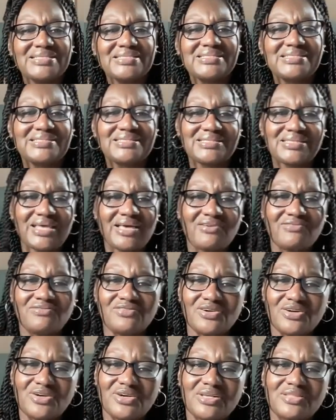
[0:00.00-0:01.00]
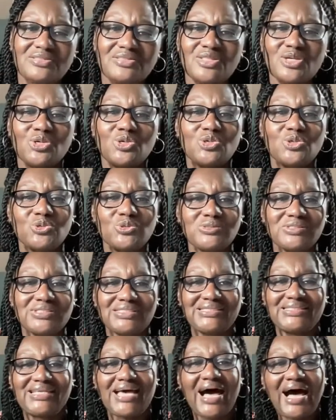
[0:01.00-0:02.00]
sever
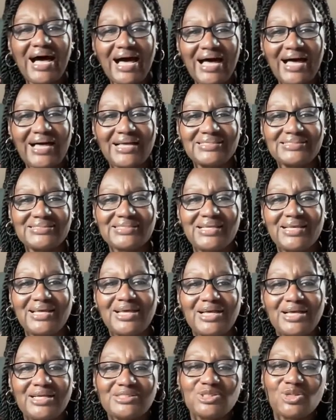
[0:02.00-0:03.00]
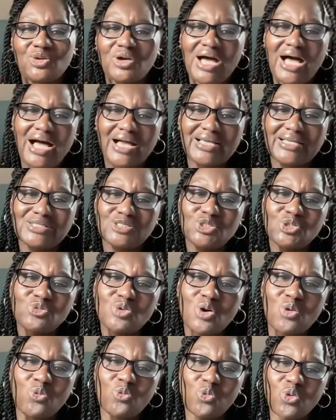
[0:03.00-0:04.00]
those ties so God can
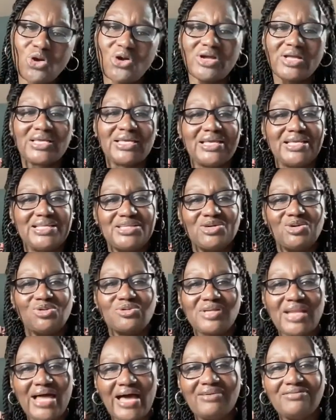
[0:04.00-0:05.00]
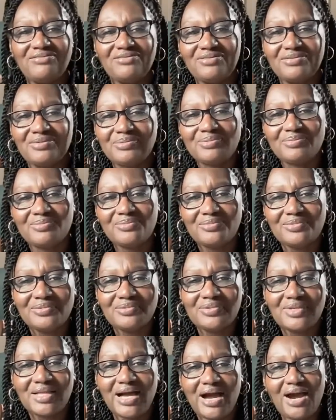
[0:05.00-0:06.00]
do a work in your life.
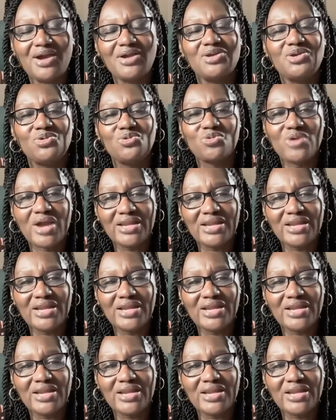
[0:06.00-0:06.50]
Aren't you